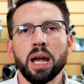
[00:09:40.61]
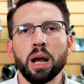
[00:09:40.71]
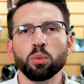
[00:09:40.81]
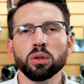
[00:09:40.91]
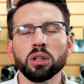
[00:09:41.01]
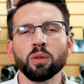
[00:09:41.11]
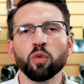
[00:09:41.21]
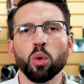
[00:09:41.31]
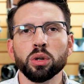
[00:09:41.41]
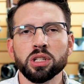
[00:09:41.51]
and we're looking
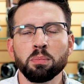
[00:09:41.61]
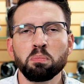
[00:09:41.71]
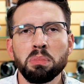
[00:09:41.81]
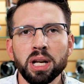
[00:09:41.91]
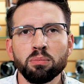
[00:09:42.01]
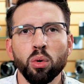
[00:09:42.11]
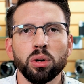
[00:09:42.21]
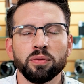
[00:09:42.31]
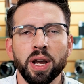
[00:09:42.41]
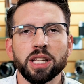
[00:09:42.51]
forward to many
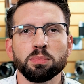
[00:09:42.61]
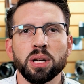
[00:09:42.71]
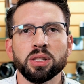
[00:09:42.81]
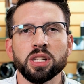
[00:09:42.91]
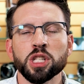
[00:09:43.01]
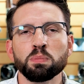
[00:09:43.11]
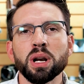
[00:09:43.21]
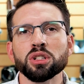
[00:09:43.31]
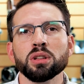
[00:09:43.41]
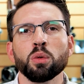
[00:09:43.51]
more advancements,
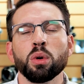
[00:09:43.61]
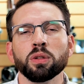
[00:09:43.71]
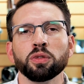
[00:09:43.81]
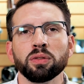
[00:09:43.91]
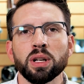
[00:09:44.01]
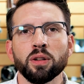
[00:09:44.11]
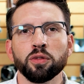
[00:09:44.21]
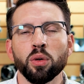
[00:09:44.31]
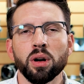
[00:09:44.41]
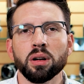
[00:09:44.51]
especially the 150 to
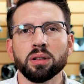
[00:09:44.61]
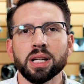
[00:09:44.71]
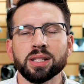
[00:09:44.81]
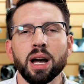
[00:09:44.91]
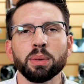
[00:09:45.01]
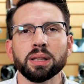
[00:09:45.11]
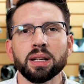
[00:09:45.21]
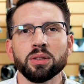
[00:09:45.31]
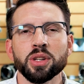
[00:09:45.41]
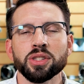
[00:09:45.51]
400 that's coming
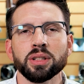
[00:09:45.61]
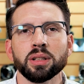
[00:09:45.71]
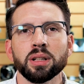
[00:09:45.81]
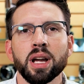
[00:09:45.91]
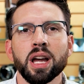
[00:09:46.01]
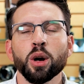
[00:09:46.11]
later this year.